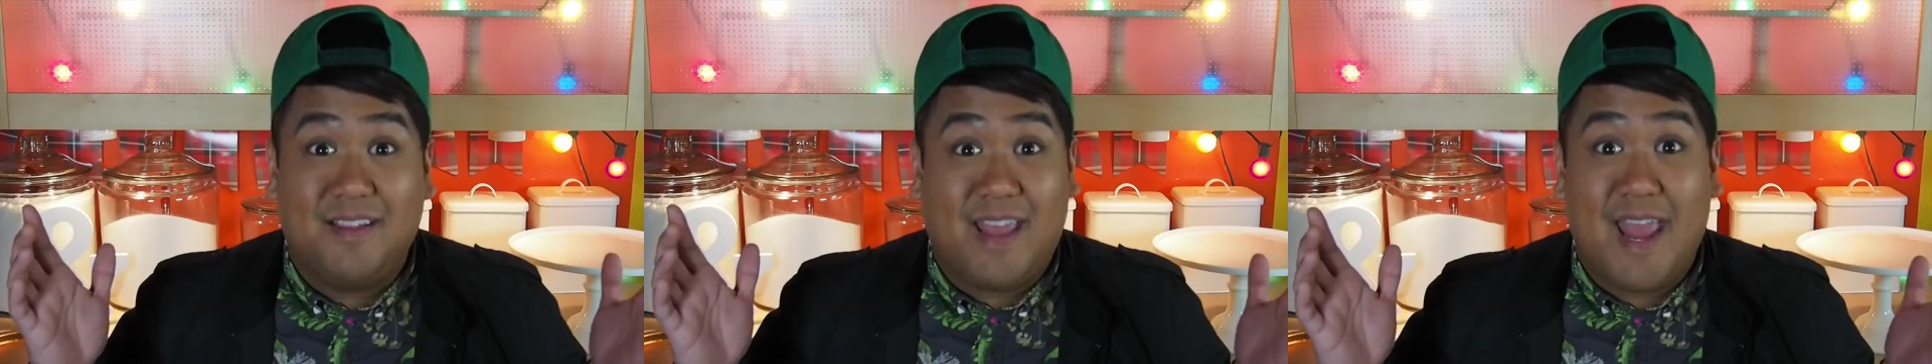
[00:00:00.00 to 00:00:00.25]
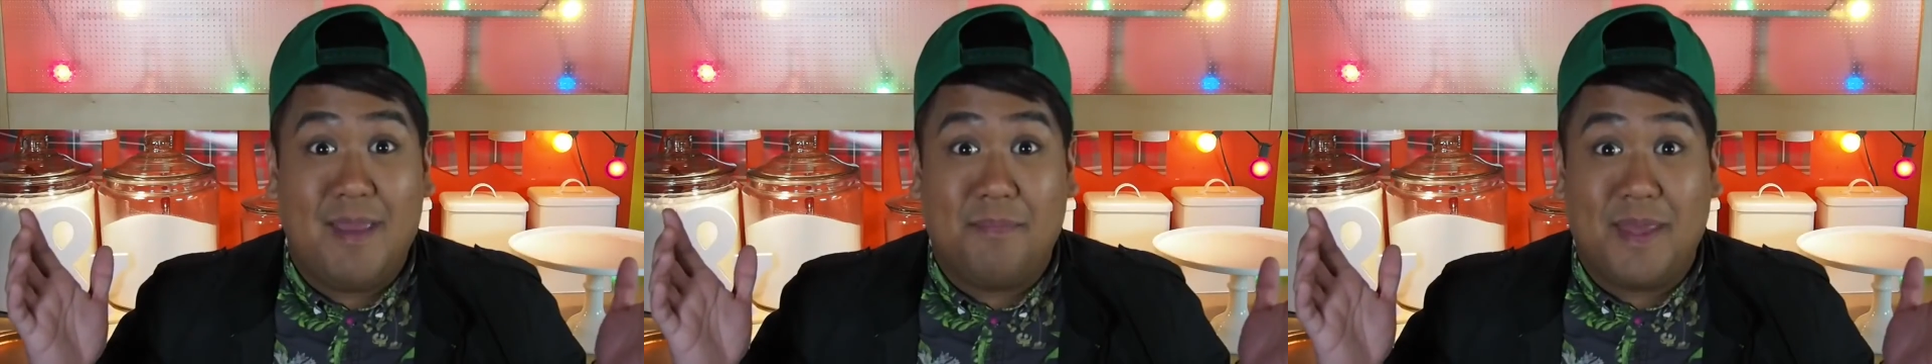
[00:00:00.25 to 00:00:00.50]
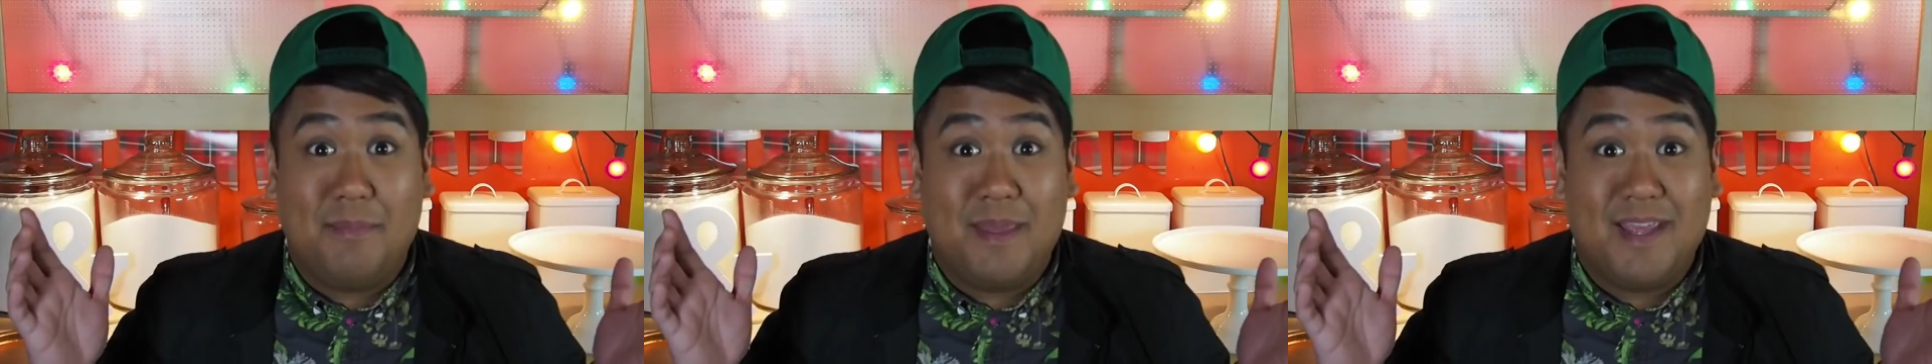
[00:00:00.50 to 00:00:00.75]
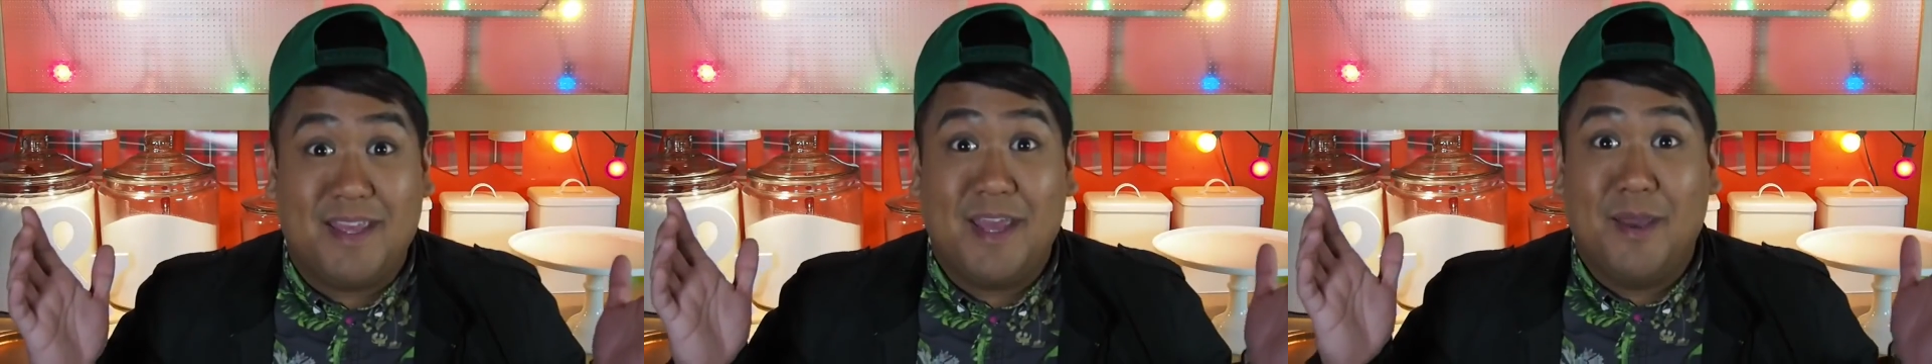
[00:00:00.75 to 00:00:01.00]

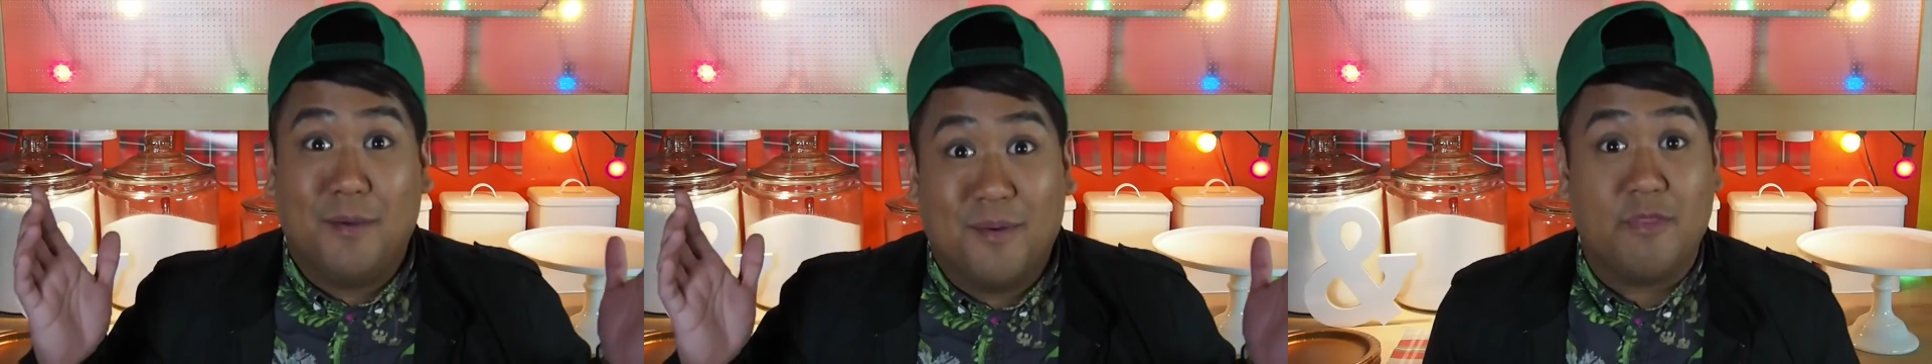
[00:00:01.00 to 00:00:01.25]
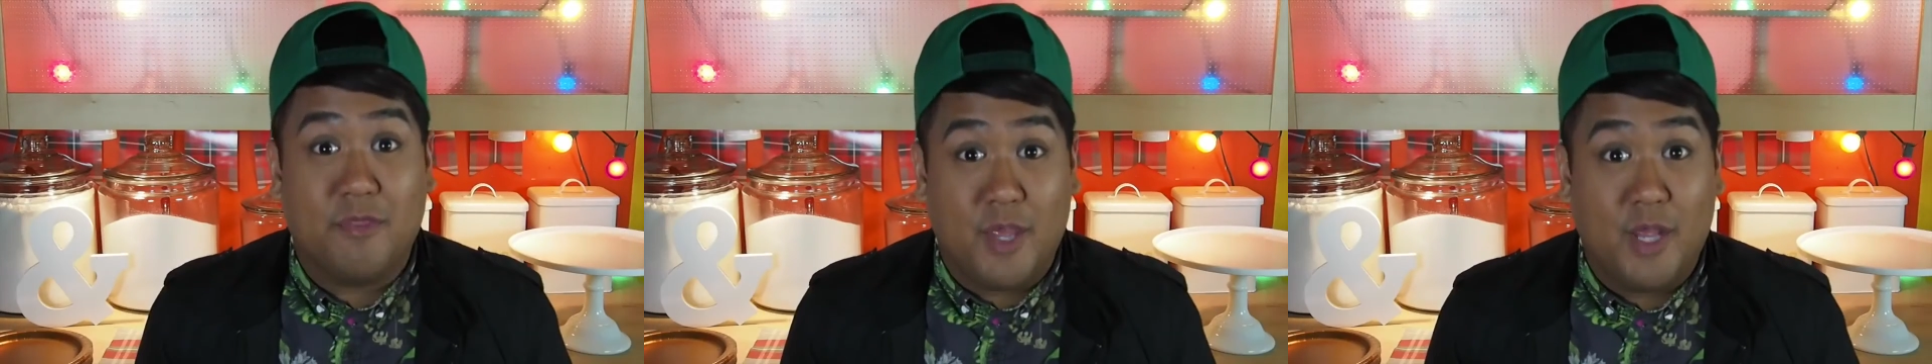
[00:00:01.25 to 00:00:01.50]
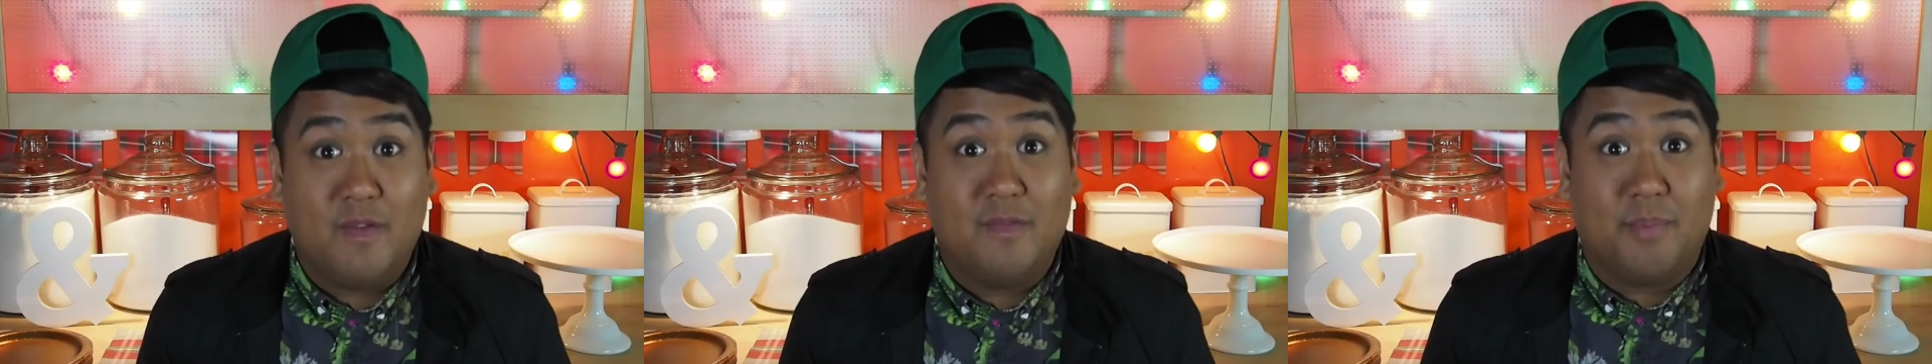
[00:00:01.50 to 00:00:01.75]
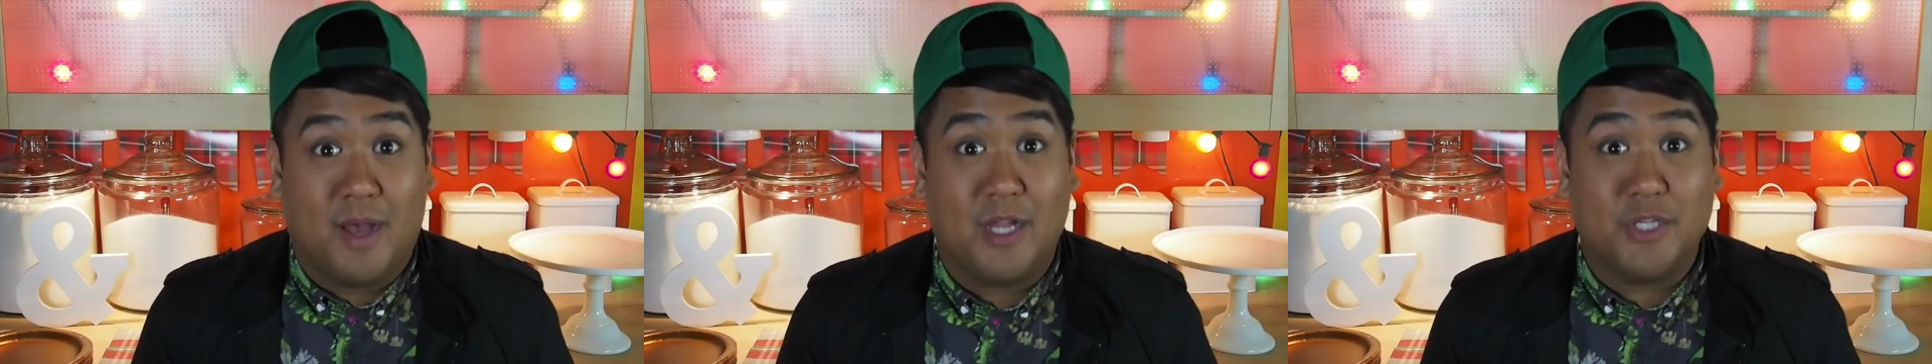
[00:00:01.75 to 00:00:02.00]
KBBQ. This
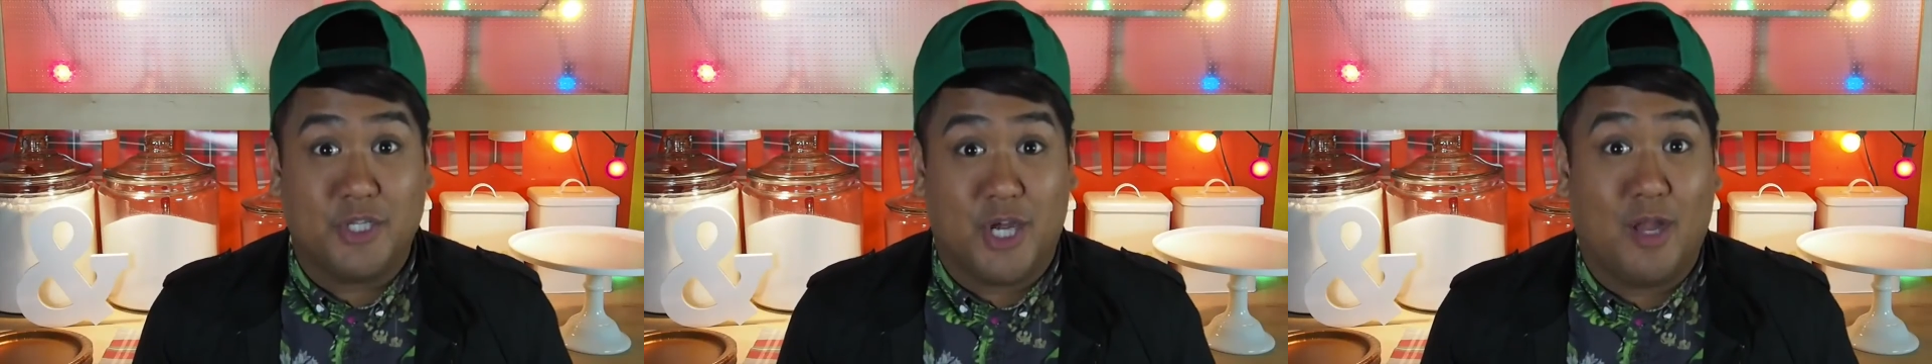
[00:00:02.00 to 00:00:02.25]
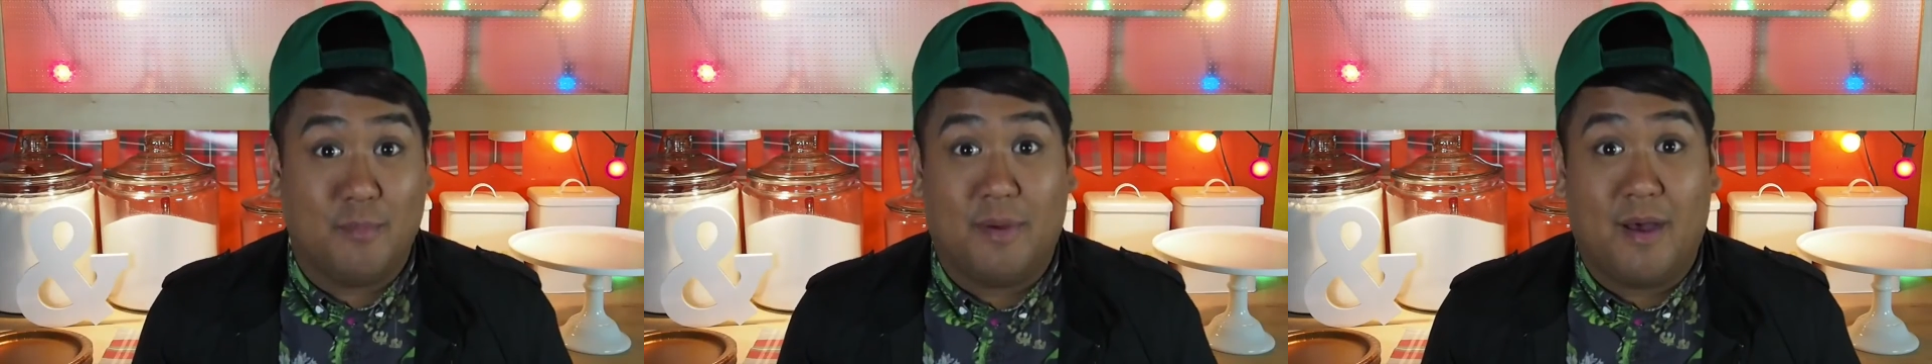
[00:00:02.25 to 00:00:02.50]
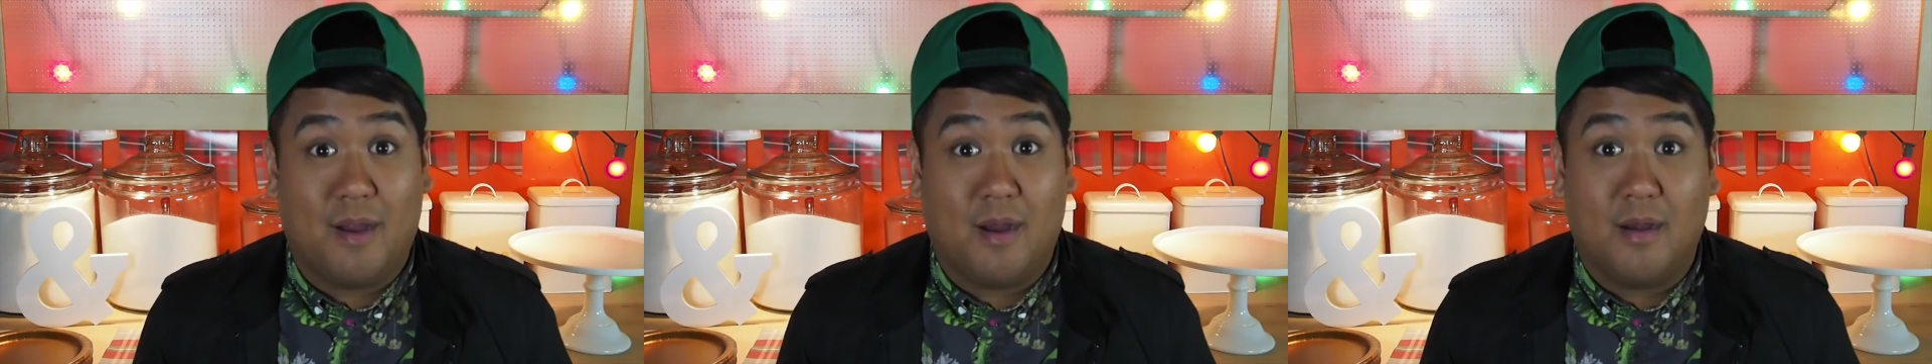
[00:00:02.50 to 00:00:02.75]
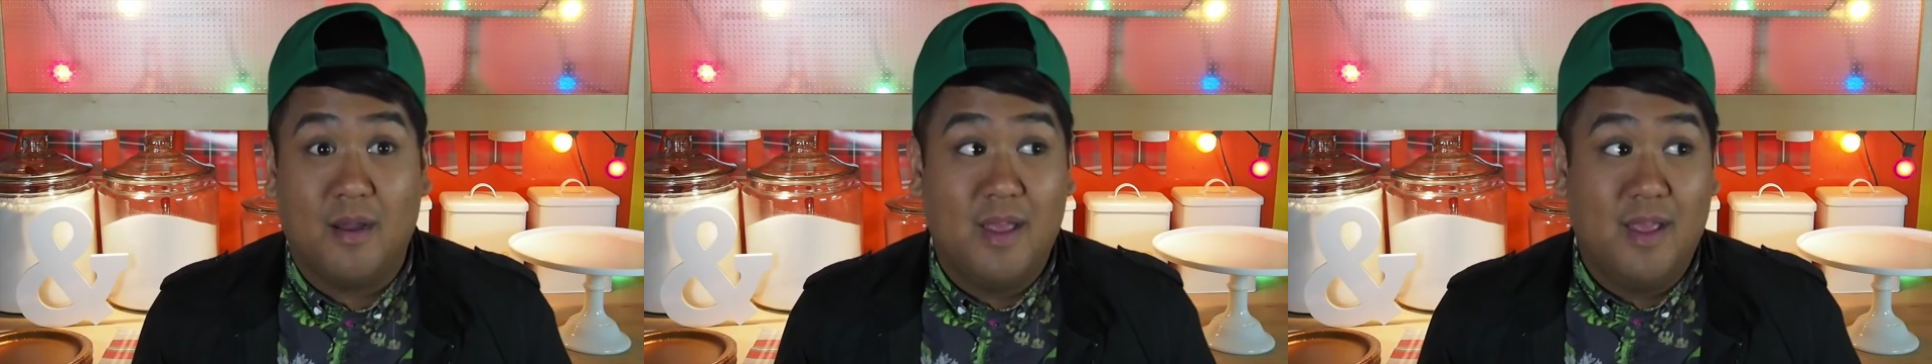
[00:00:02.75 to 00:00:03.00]
banchan
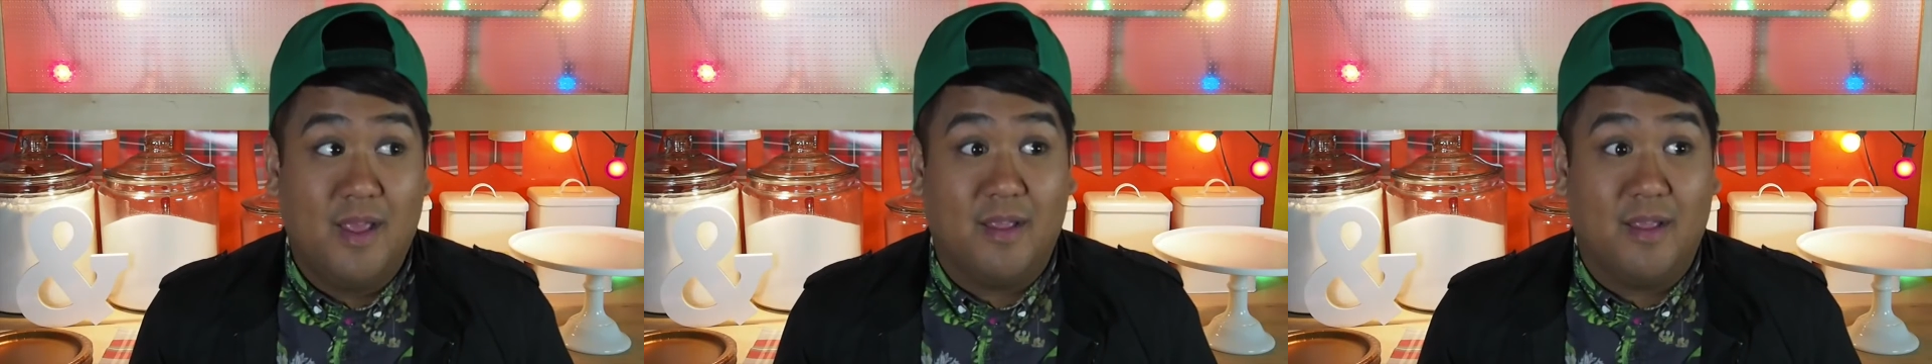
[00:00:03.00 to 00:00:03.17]
bar